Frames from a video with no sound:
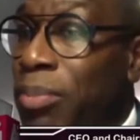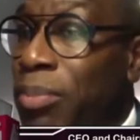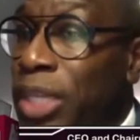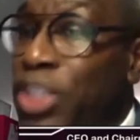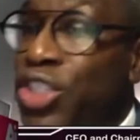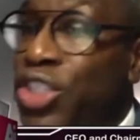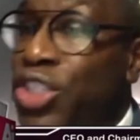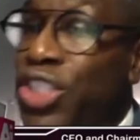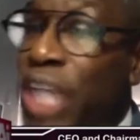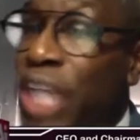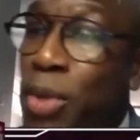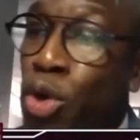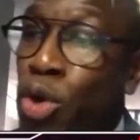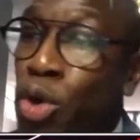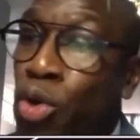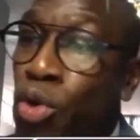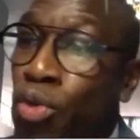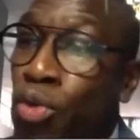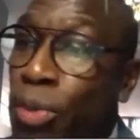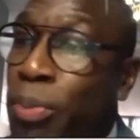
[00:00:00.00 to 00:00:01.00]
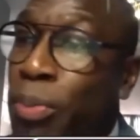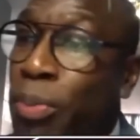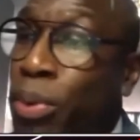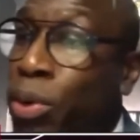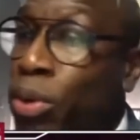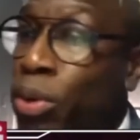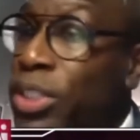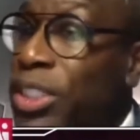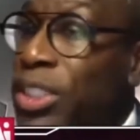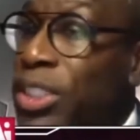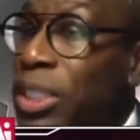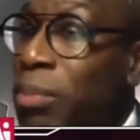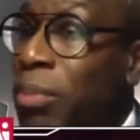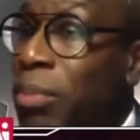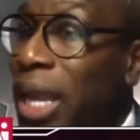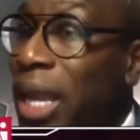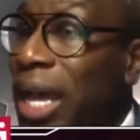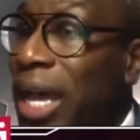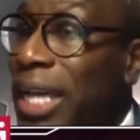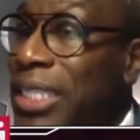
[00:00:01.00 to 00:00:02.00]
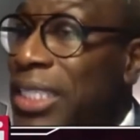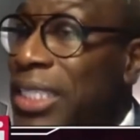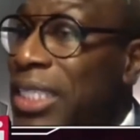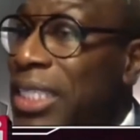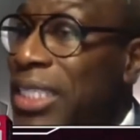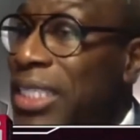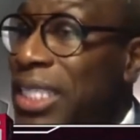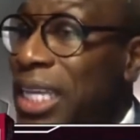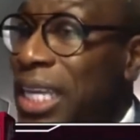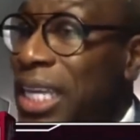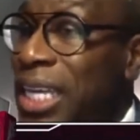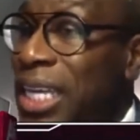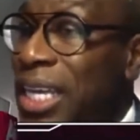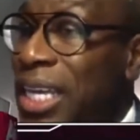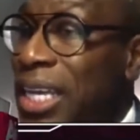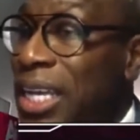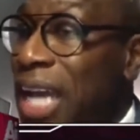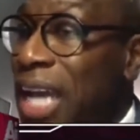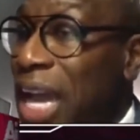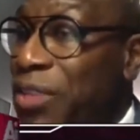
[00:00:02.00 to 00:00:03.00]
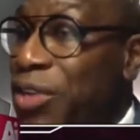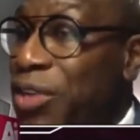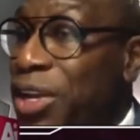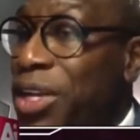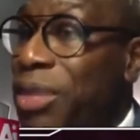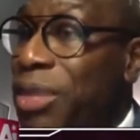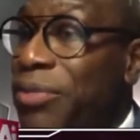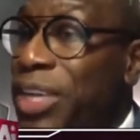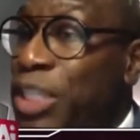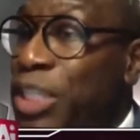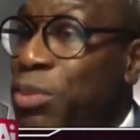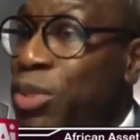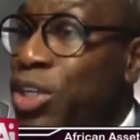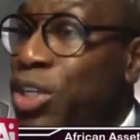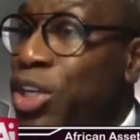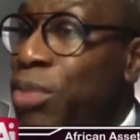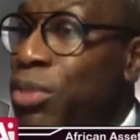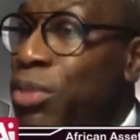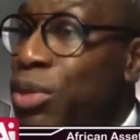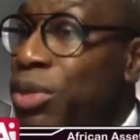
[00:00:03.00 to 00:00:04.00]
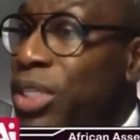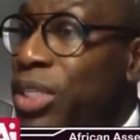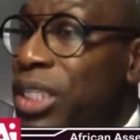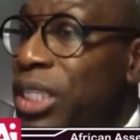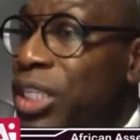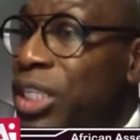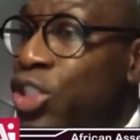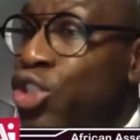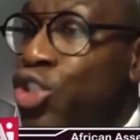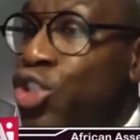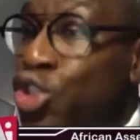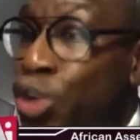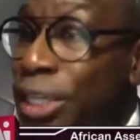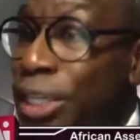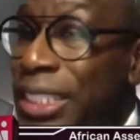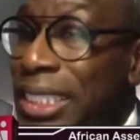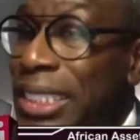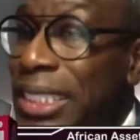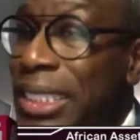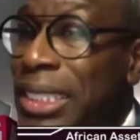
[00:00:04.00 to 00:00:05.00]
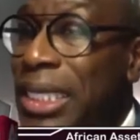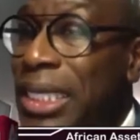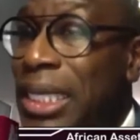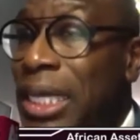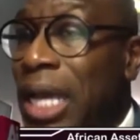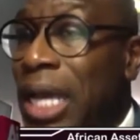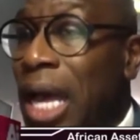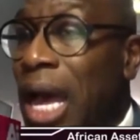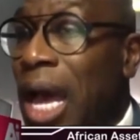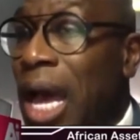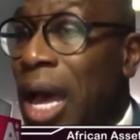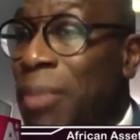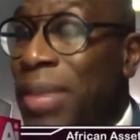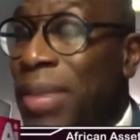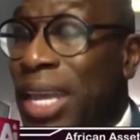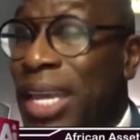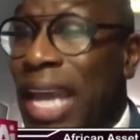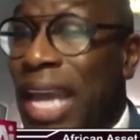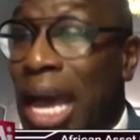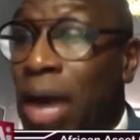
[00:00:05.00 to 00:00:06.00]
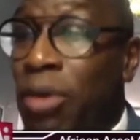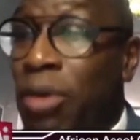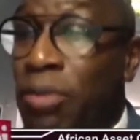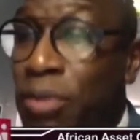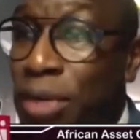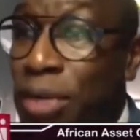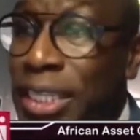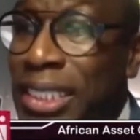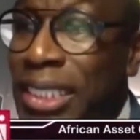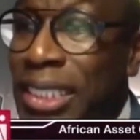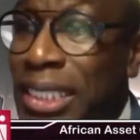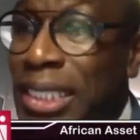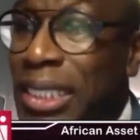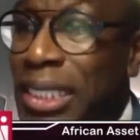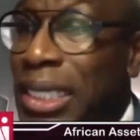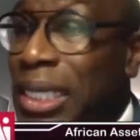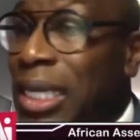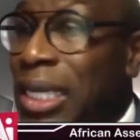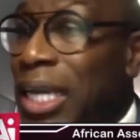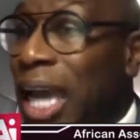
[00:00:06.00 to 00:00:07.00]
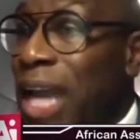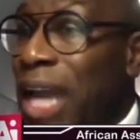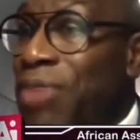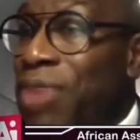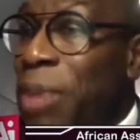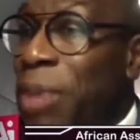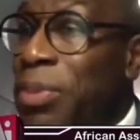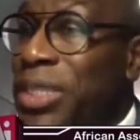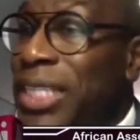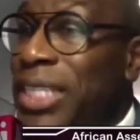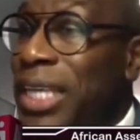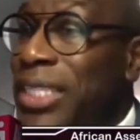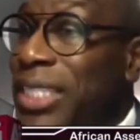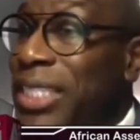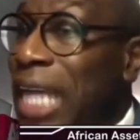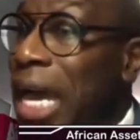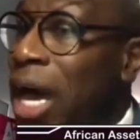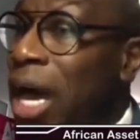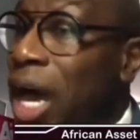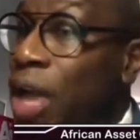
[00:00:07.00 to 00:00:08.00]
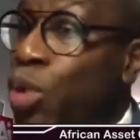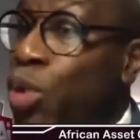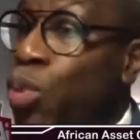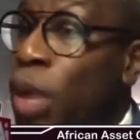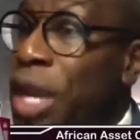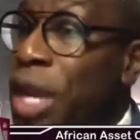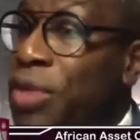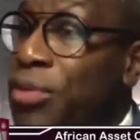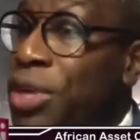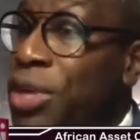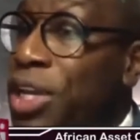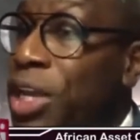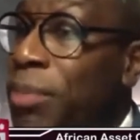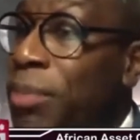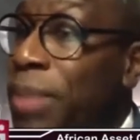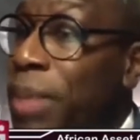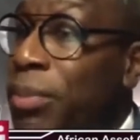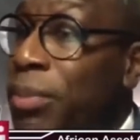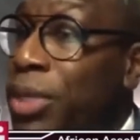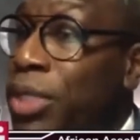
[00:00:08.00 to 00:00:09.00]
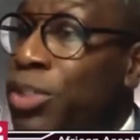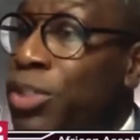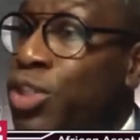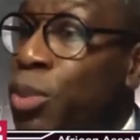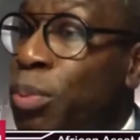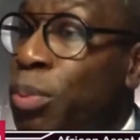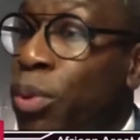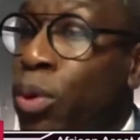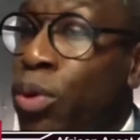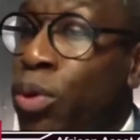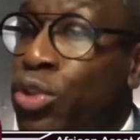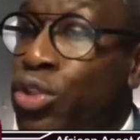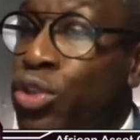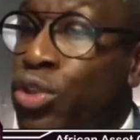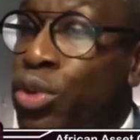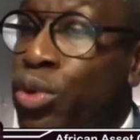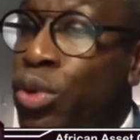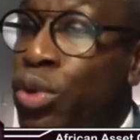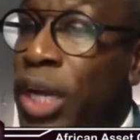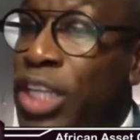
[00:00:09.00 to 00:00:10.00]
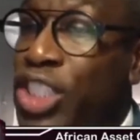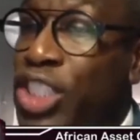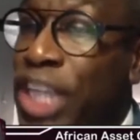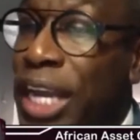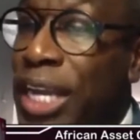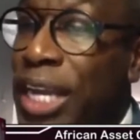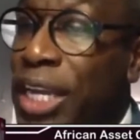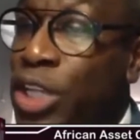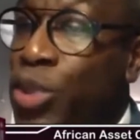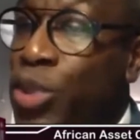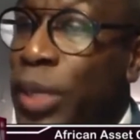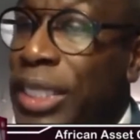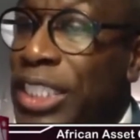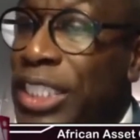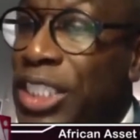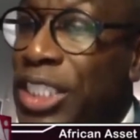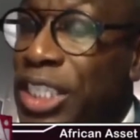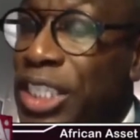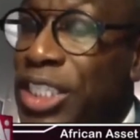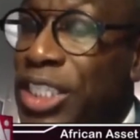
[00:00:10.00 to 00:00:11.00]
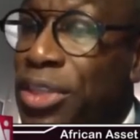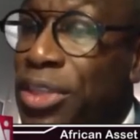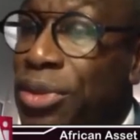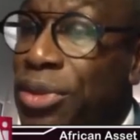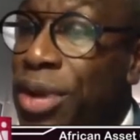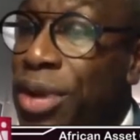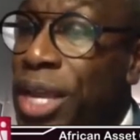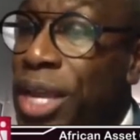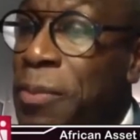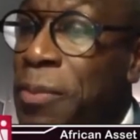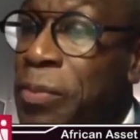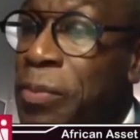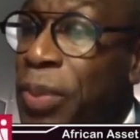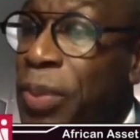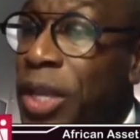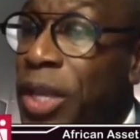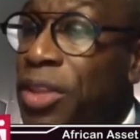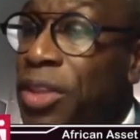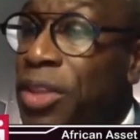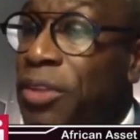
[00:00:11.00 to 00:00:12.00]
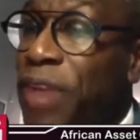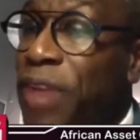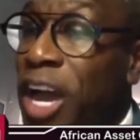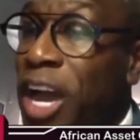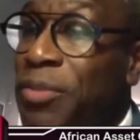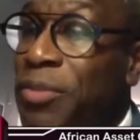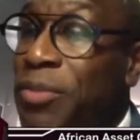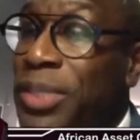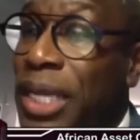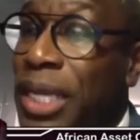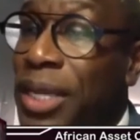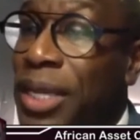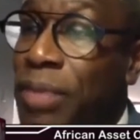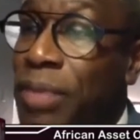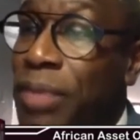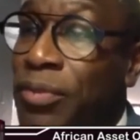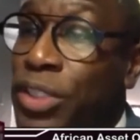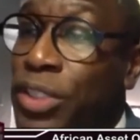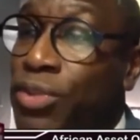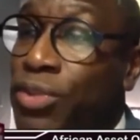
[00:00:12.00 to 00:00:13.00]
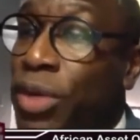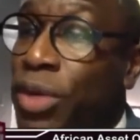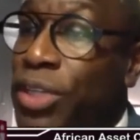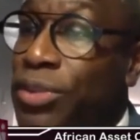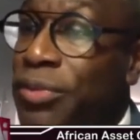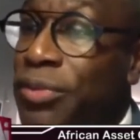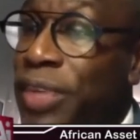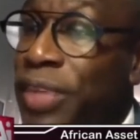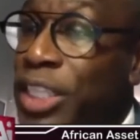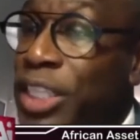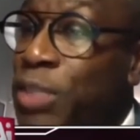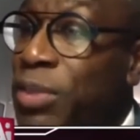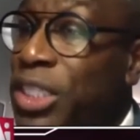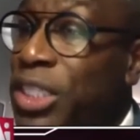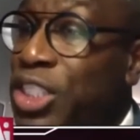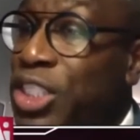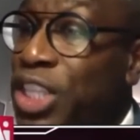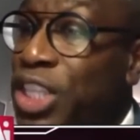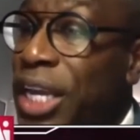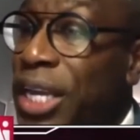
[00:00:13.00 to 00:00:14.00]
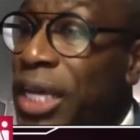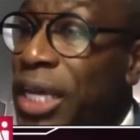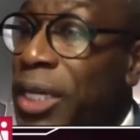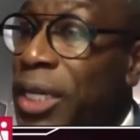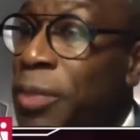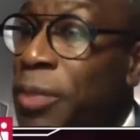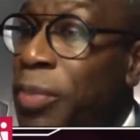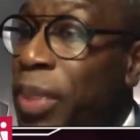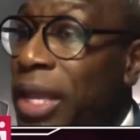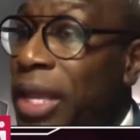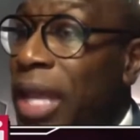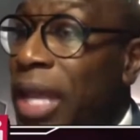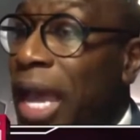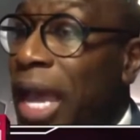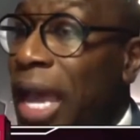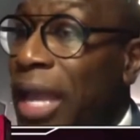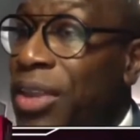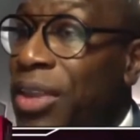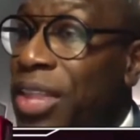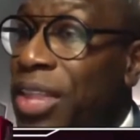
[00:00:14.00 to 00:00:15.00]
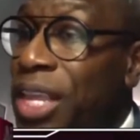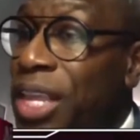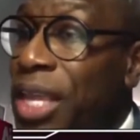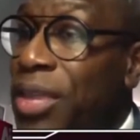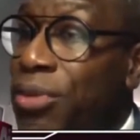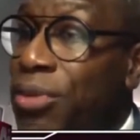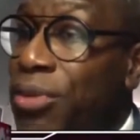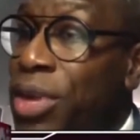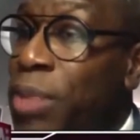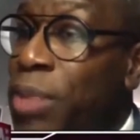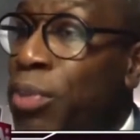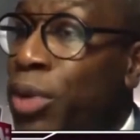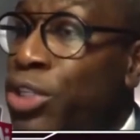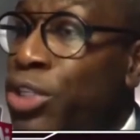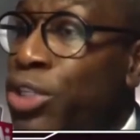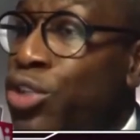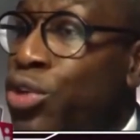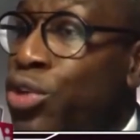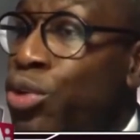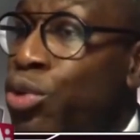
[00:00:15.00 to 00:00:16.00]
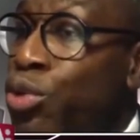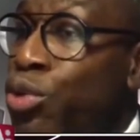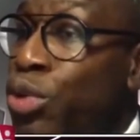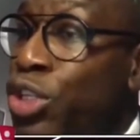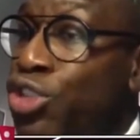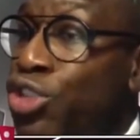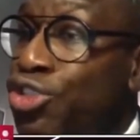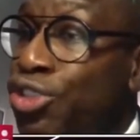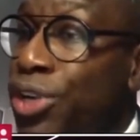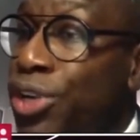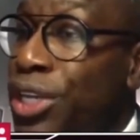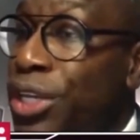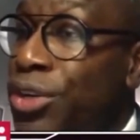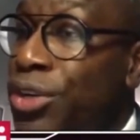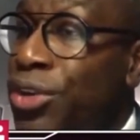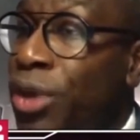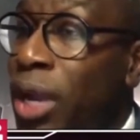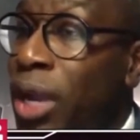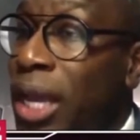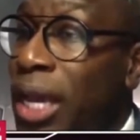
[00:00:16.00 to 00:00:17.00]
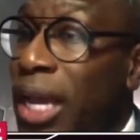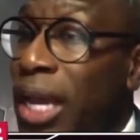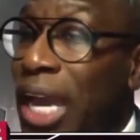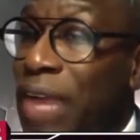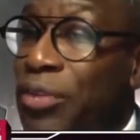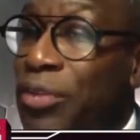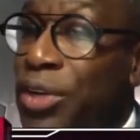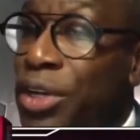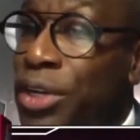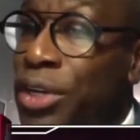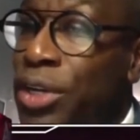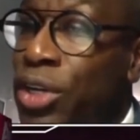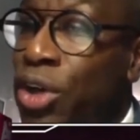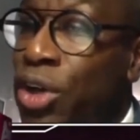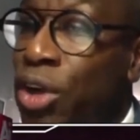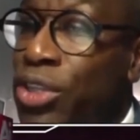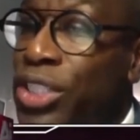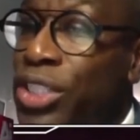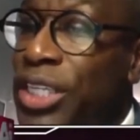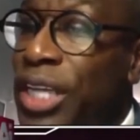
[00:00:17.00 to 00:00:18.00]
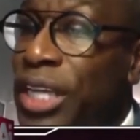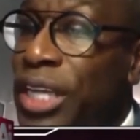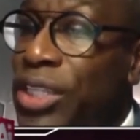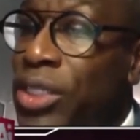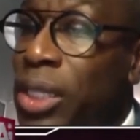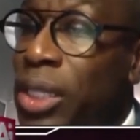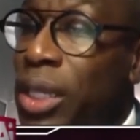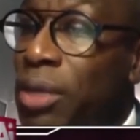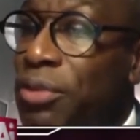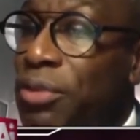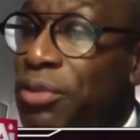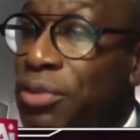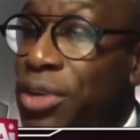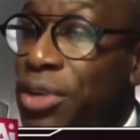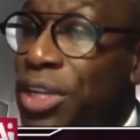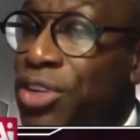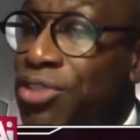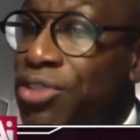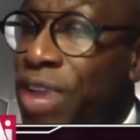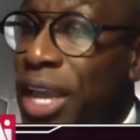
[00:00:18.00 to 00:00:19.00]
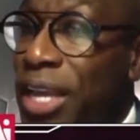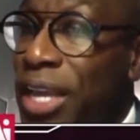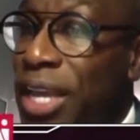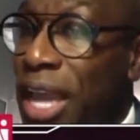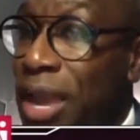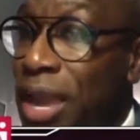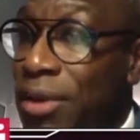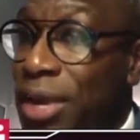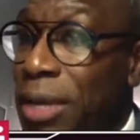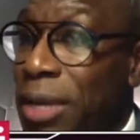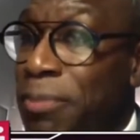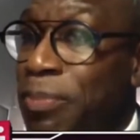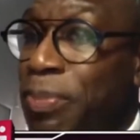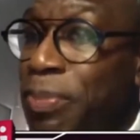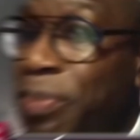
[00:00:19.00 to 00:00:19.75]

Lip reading: This seminal report symbolizes the African investment community's choices in our voices and represents our unwavering commitment and support to Agenda 2063, the 5% infrastructure investment agenda, and the $3.2 trillion African continental free trade area.